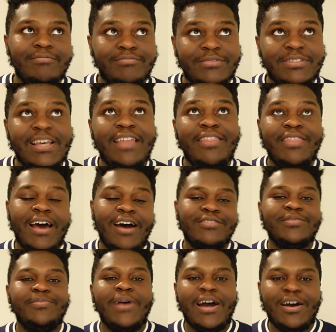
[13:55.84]

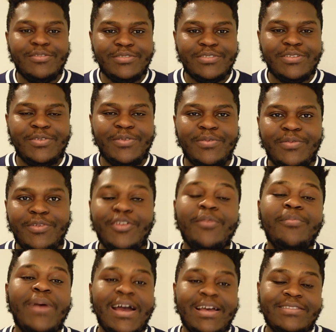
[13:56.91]
£10,000. You can
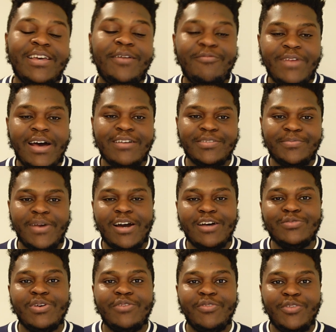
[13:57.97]
buy
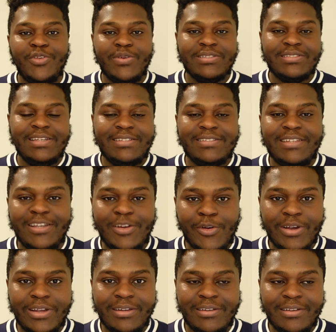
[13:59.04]
£10,000 worth of USDC
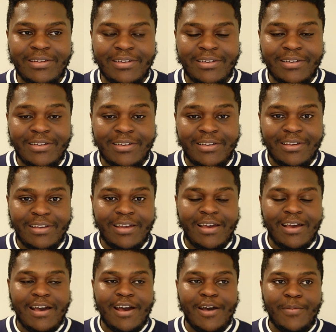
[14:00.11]
coin
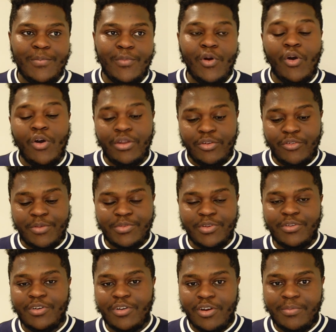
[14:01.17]
on
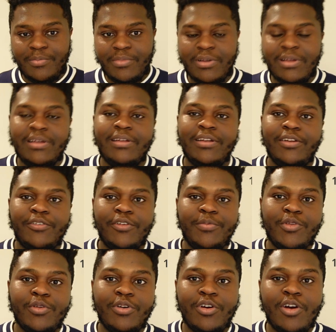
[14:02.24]
crypto.com.
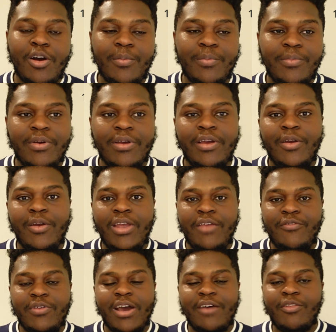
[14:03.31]
Crypto.com,
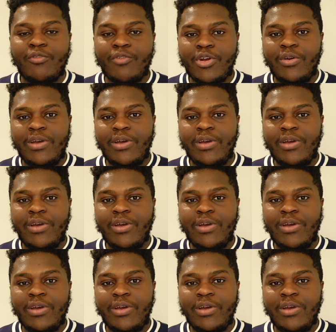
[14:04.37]
if you have the Royal